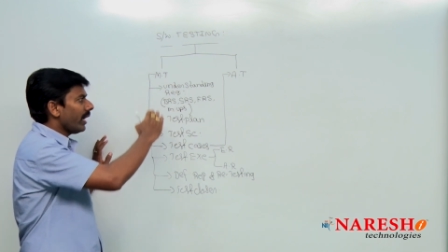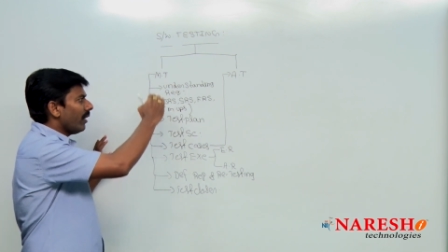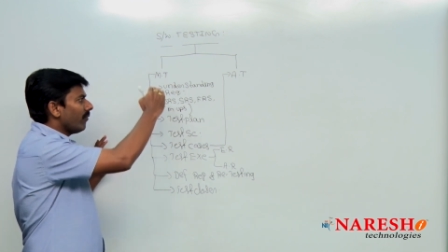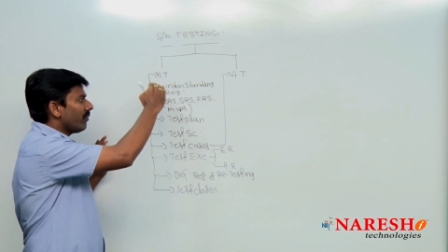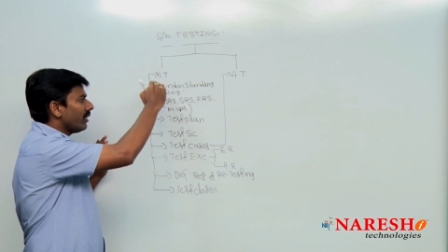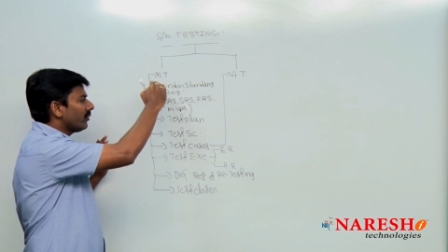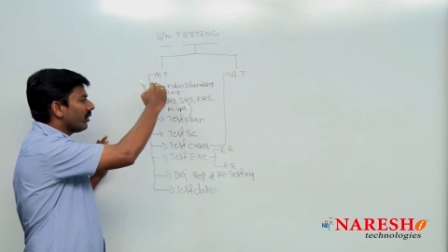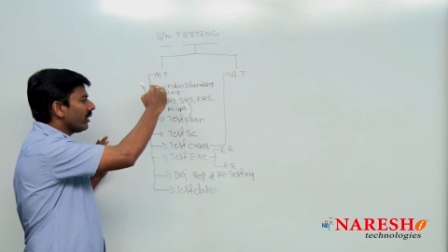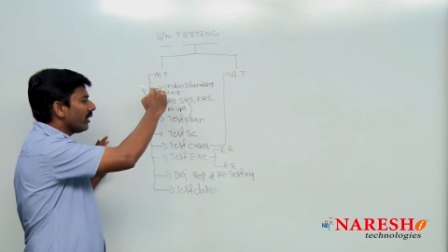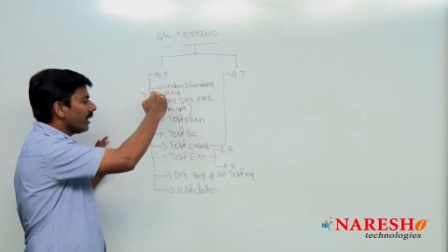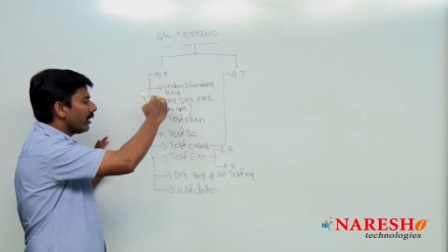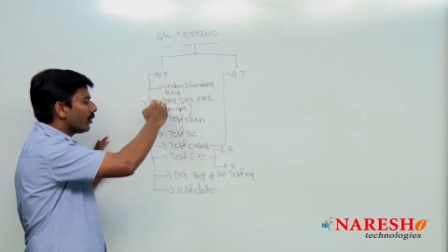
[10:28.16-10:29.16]

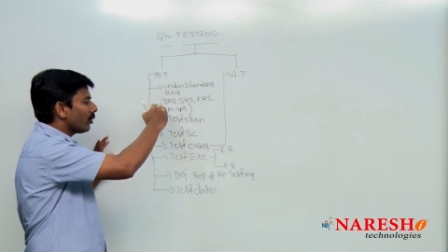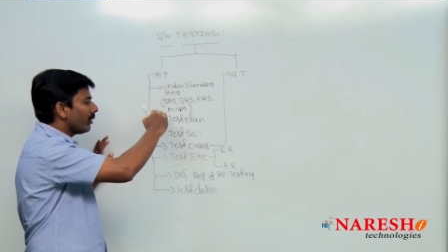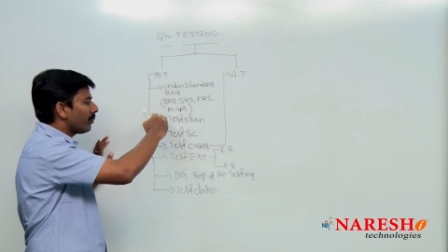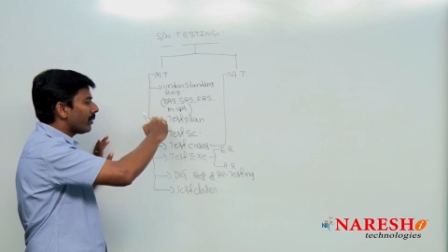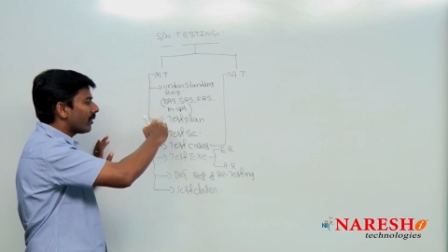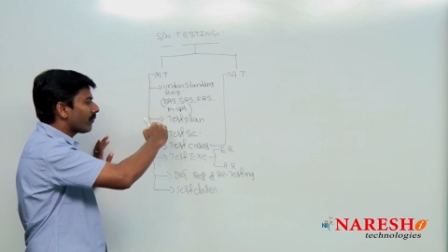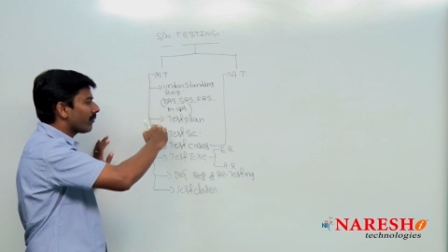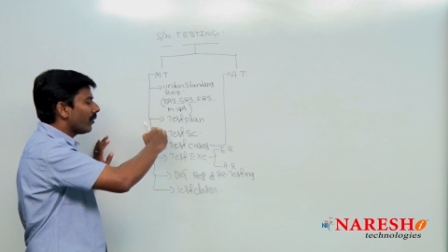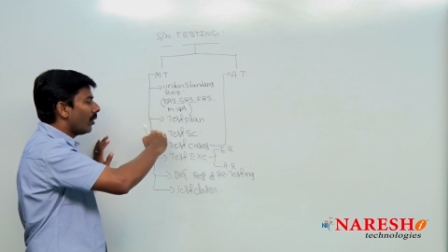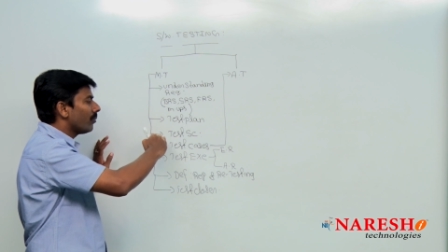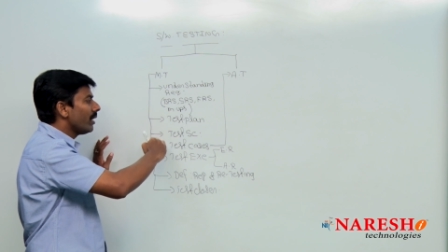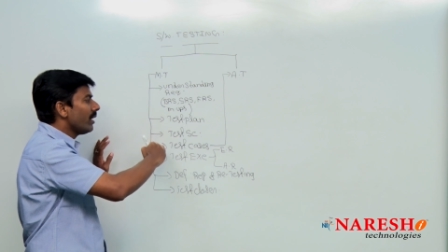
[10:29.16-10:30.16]
Everything need to be
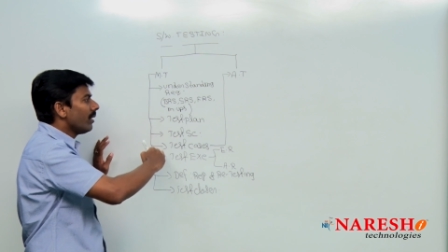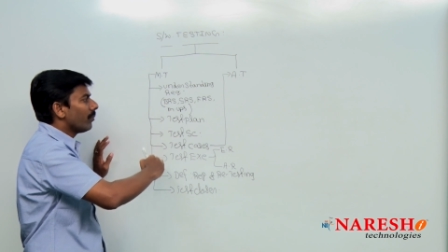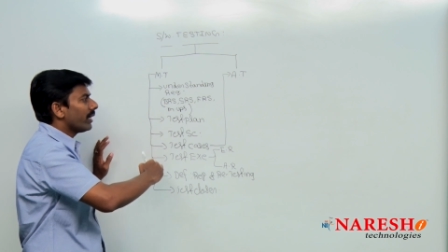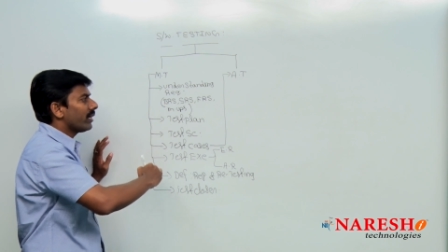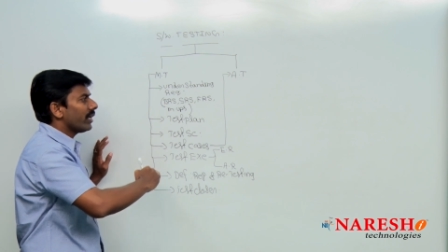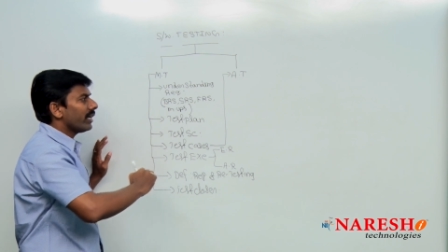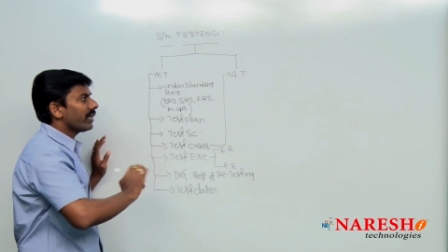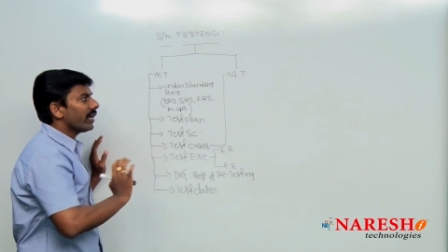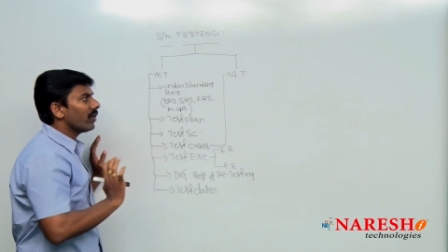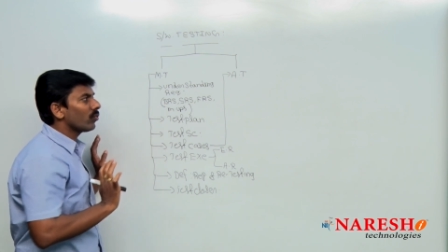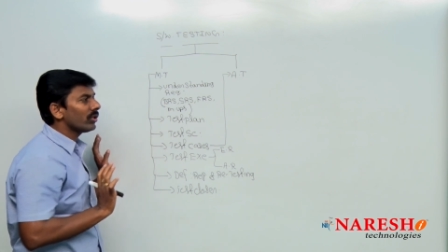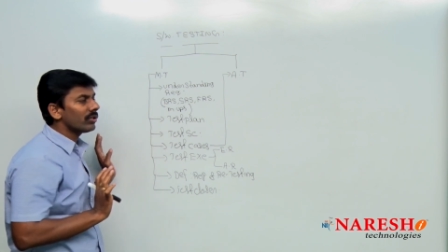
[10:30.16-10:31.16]
performed by
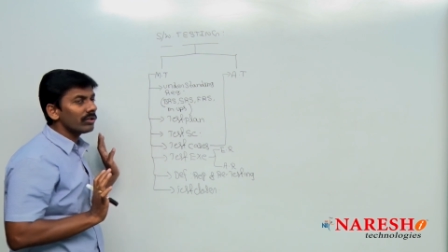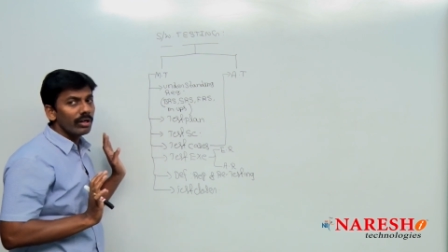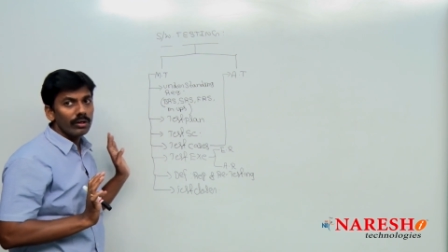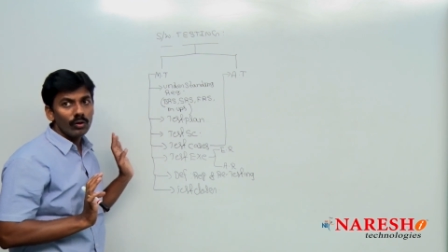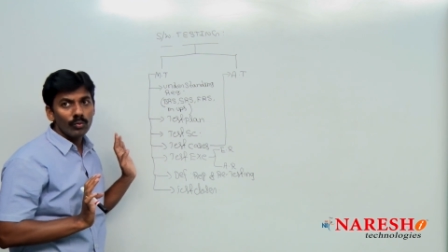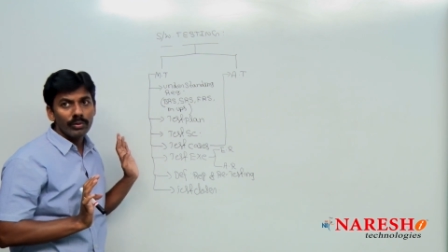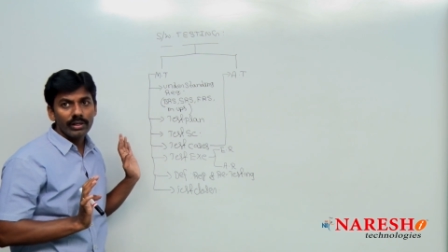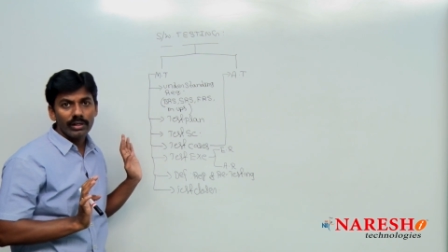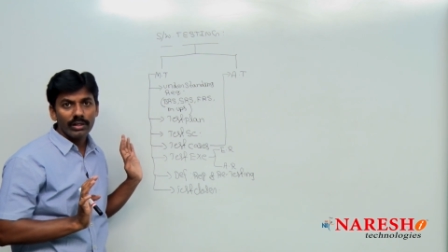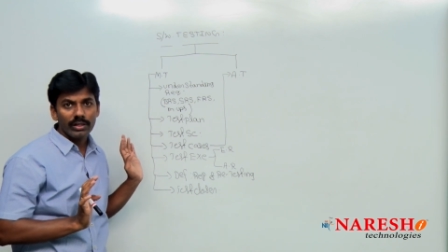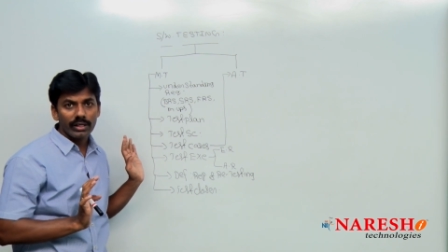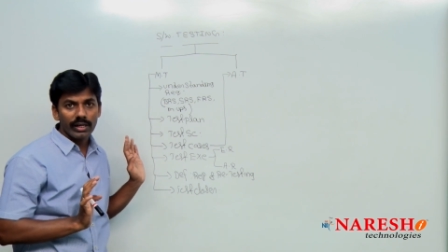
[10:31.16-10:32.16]
taking with the human
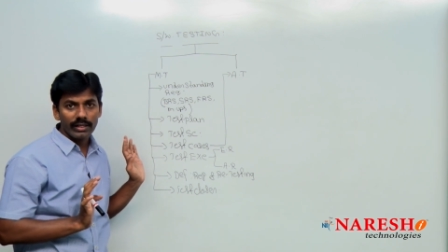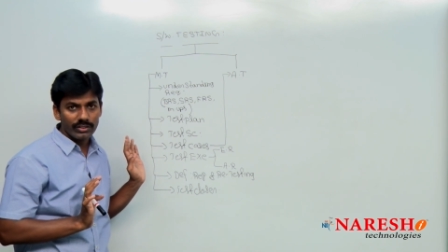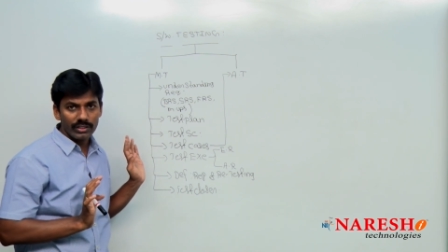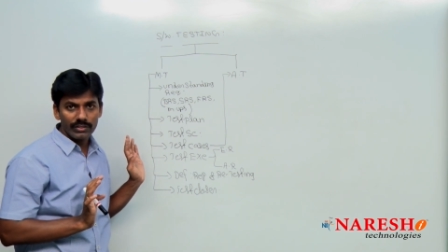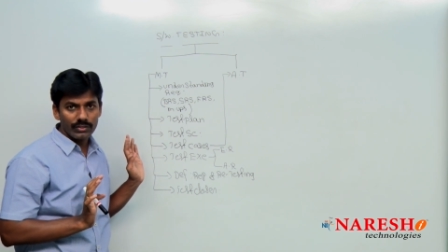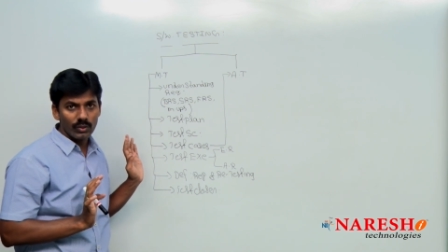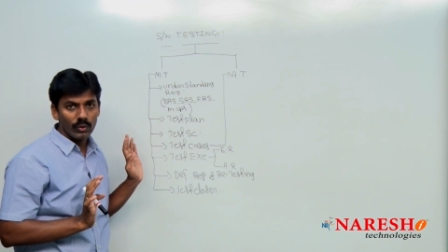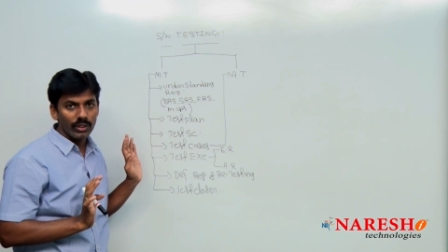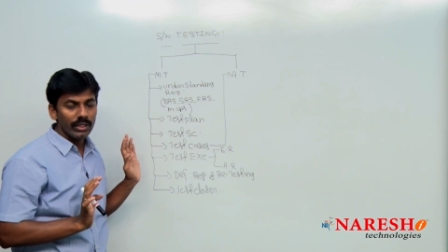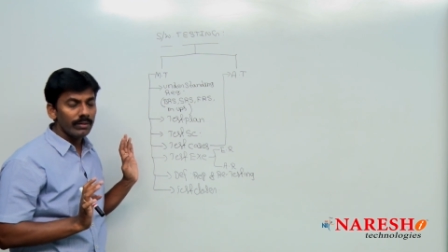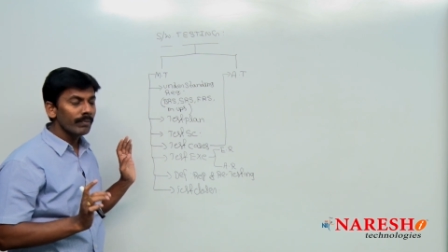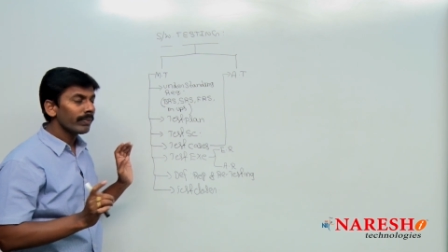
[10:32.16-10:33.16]
interactions
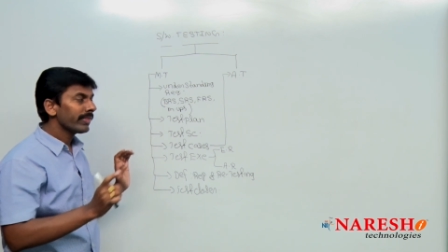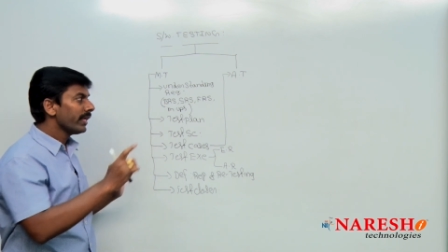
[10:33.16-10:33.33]
only.